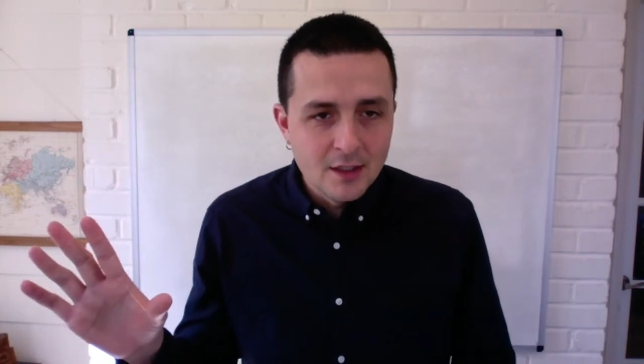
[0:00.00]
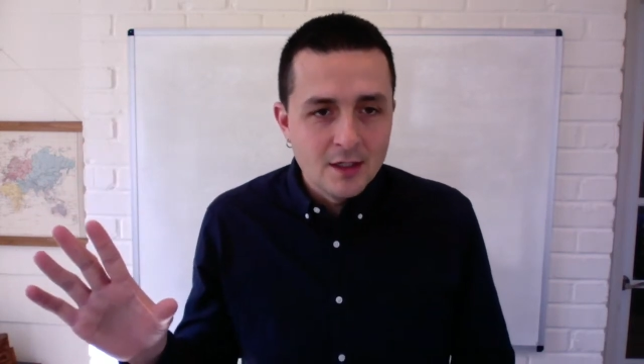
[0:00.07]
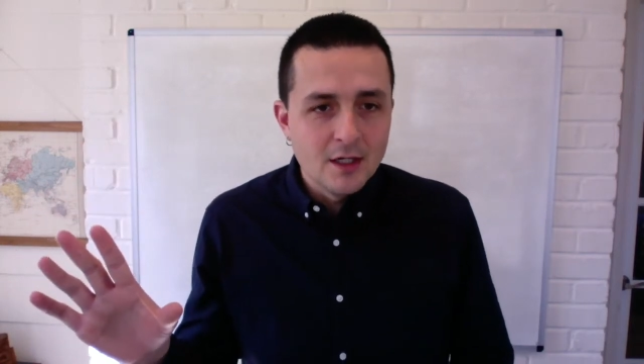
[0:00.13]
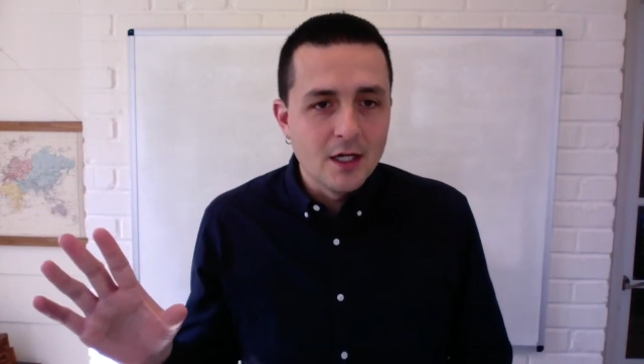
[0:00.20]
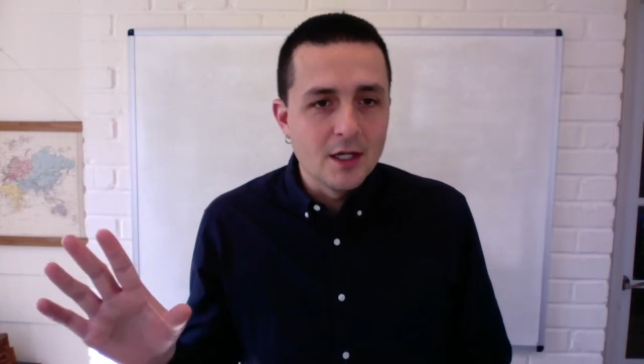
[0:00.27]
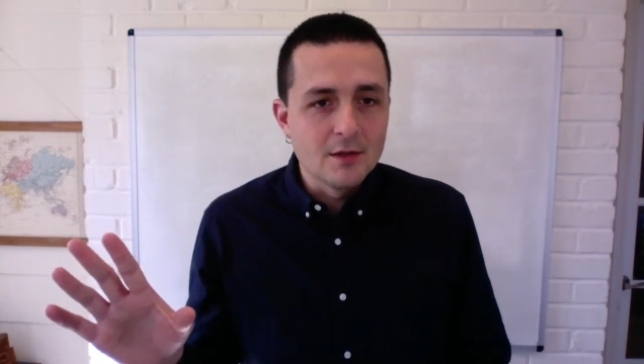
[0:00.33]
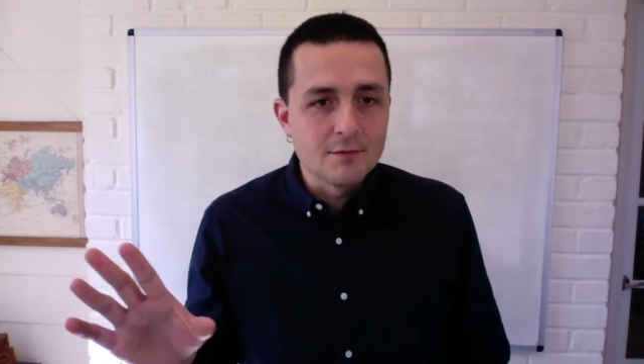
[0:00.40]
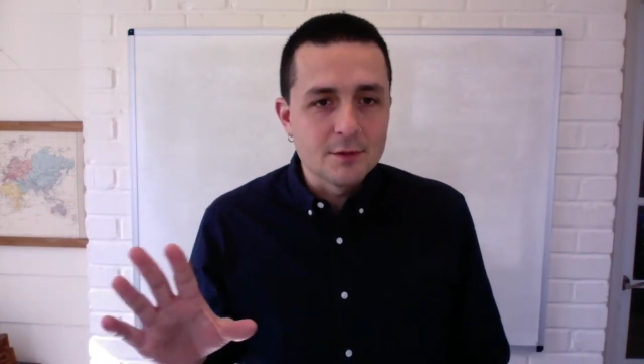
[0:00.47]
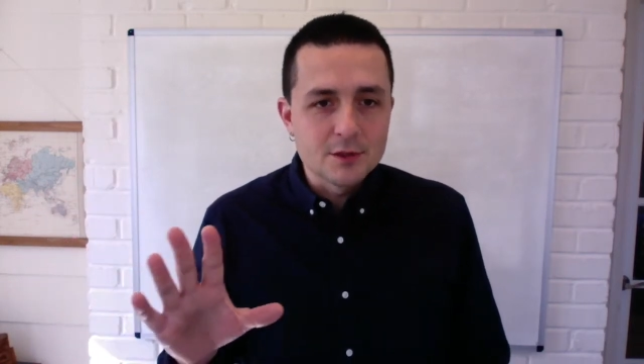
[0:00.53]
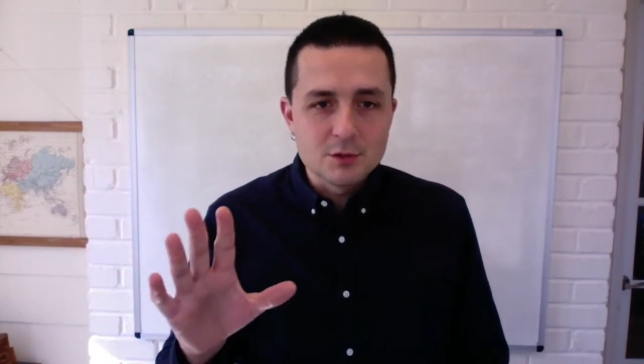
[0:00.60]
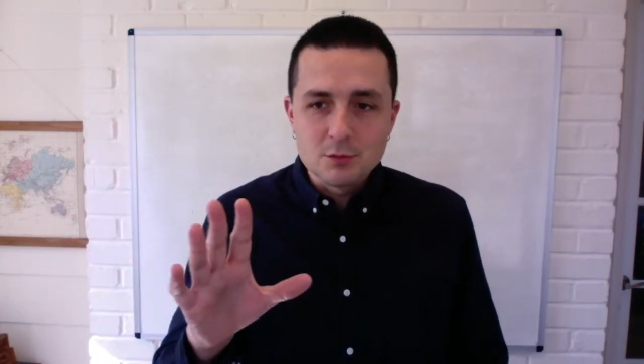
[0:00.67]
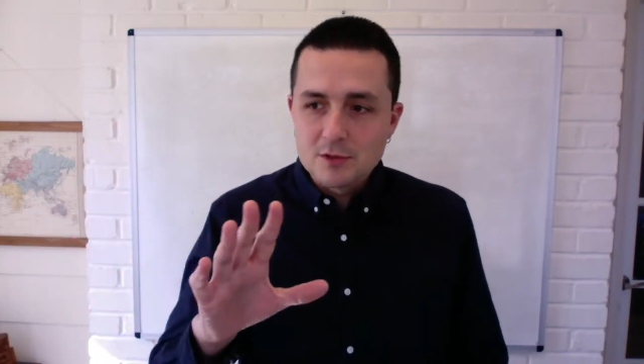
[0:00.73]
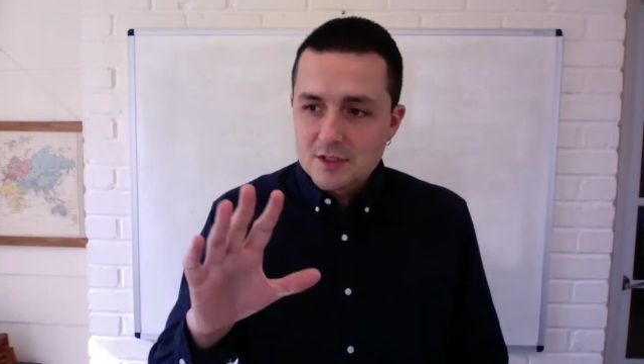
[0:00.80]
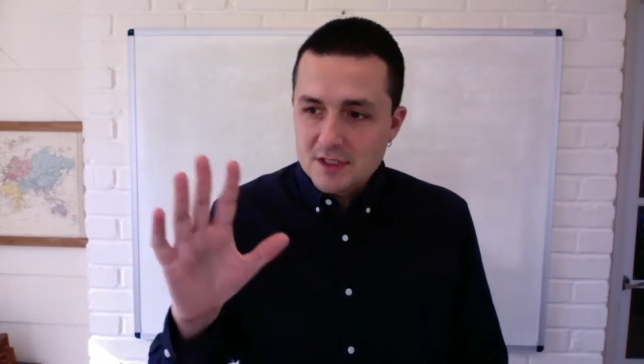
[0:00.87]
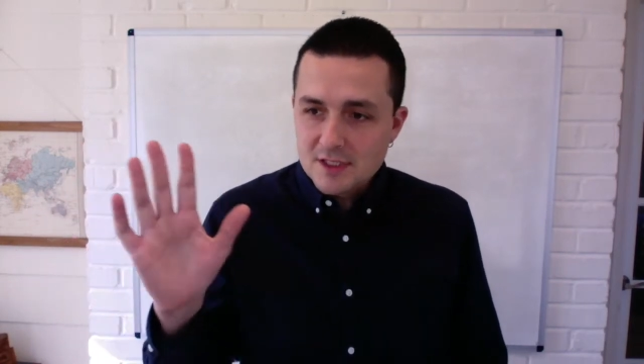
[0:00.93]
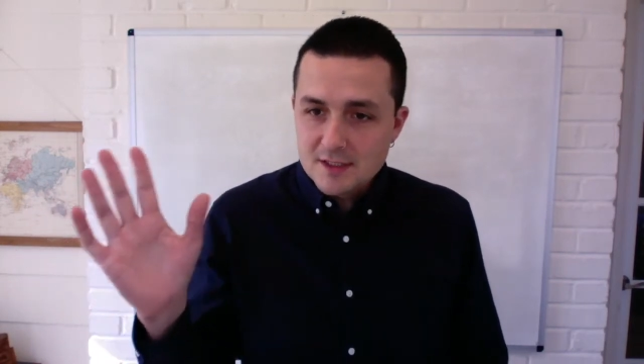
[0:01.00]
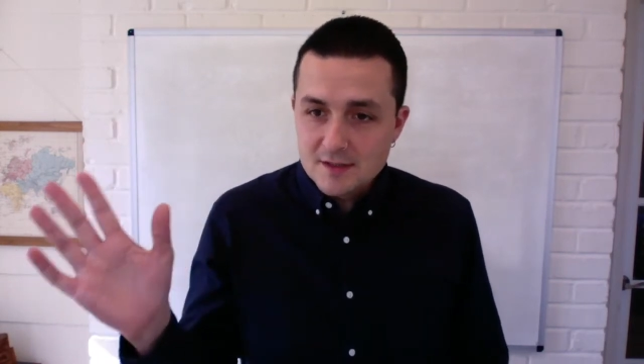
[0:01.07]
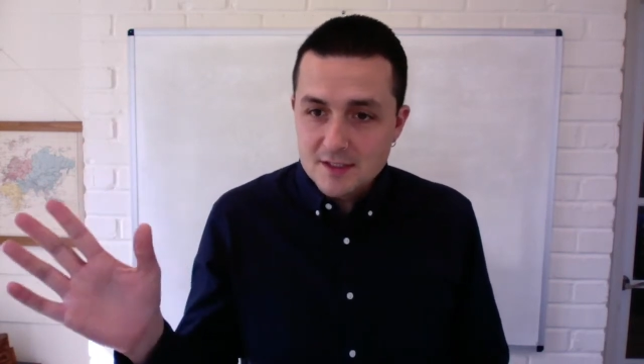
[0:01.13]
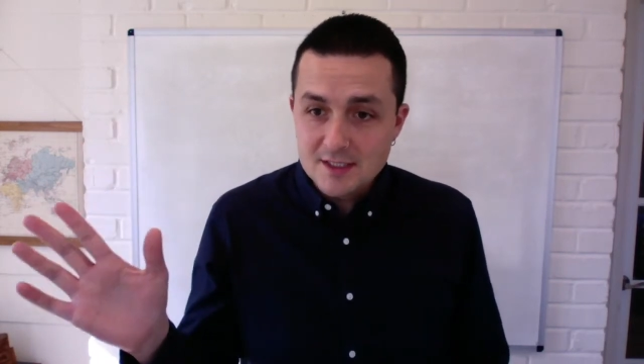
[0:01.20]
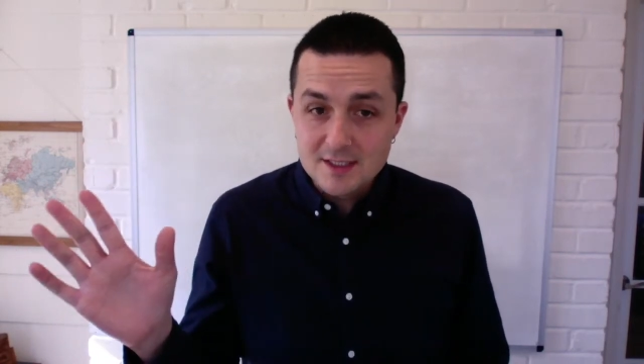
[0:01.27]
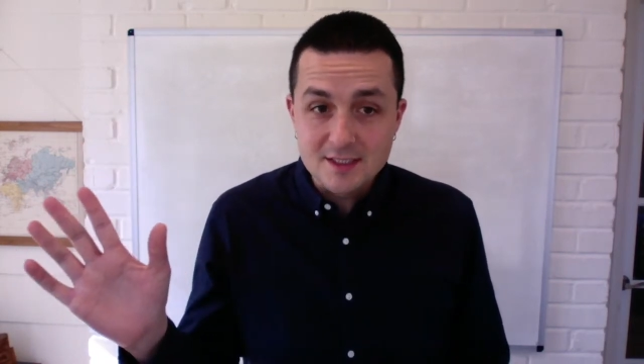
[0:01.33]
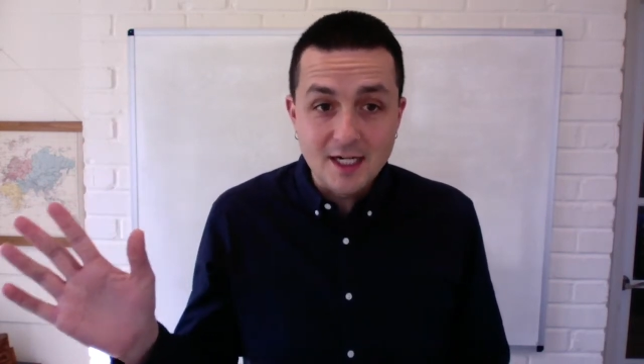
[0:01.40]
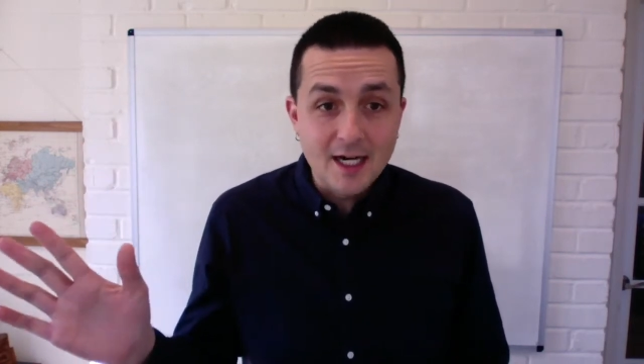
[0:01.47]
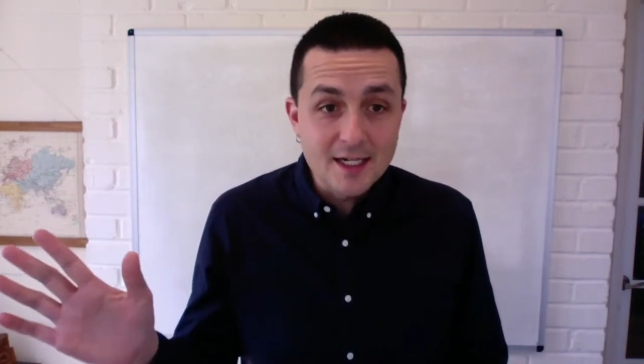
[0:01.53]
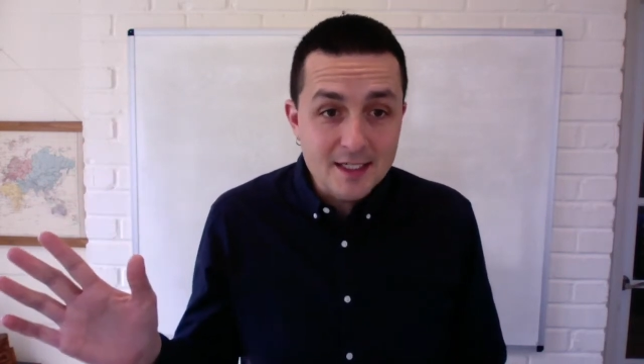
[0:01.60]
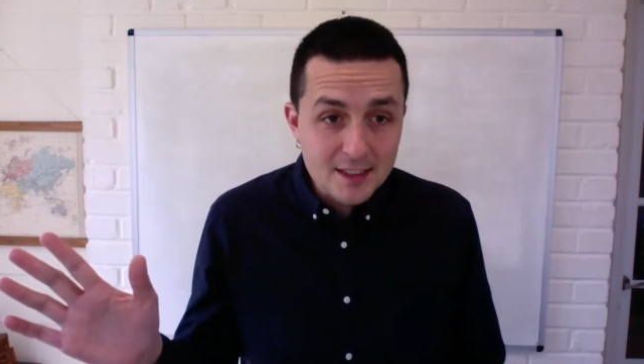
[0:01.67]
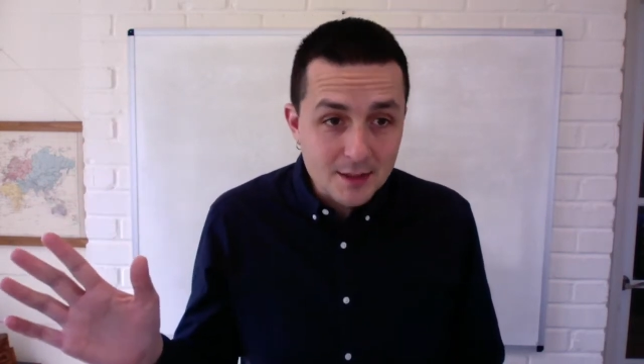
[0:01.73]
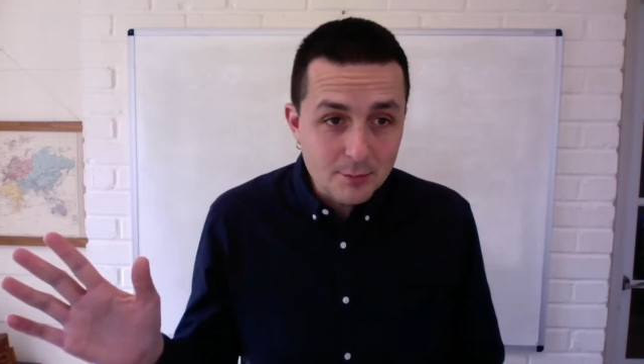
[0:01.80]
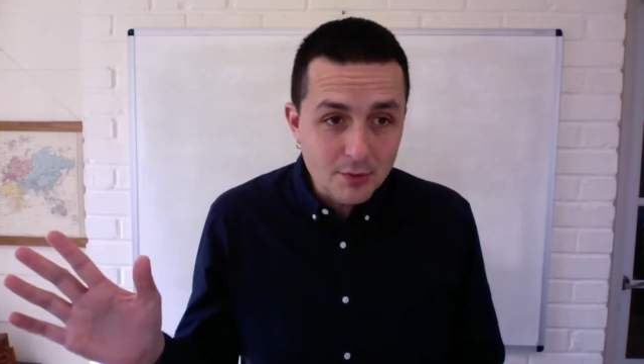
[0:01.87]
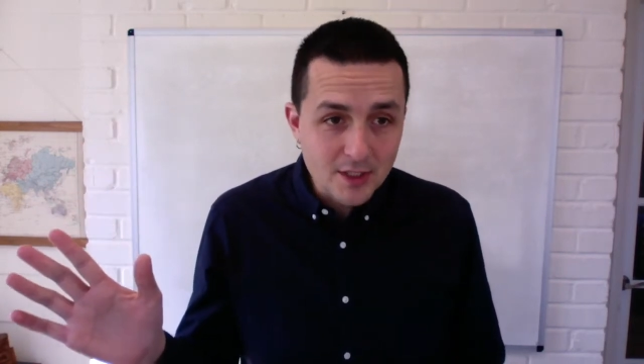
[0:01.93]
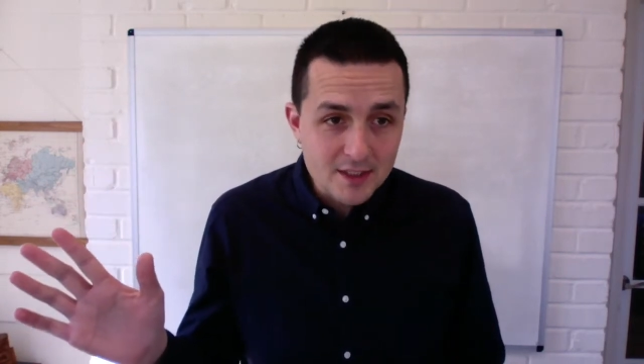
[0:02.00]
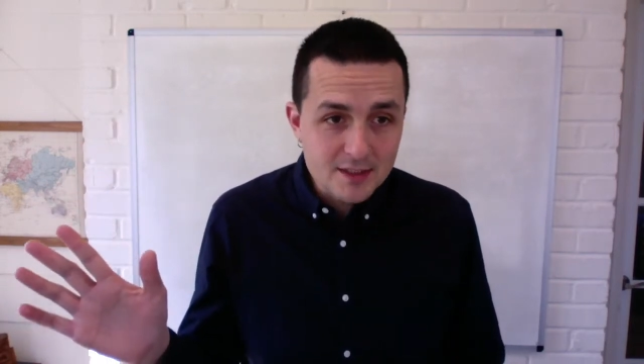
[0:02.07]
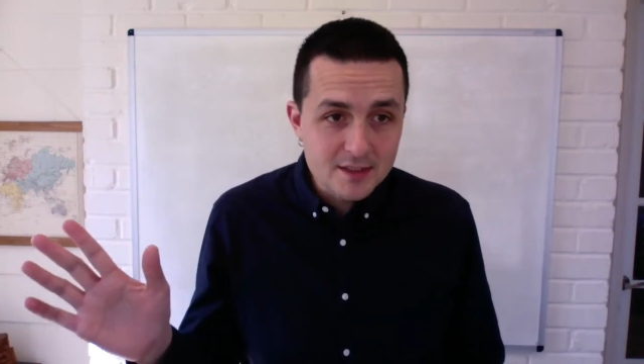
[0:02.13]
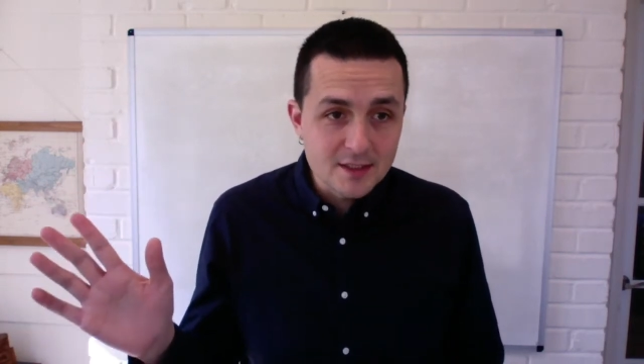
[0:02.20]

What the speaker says: The first one is design and complexity,